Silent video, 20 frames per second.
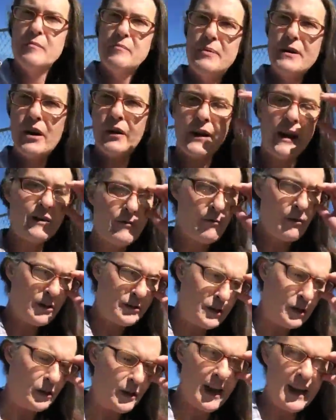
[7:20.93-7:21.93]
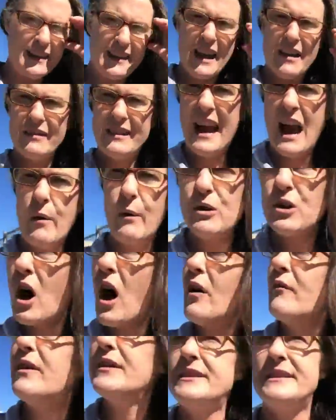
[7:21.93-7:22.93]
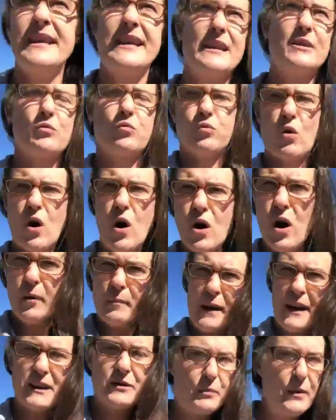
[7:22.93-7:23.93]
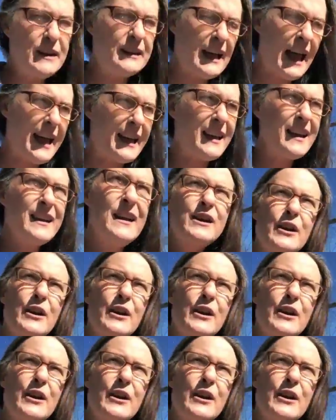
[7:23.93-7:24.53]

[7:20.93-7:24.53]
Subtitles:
building for us to look at downtown, which all of us think is wrong because we like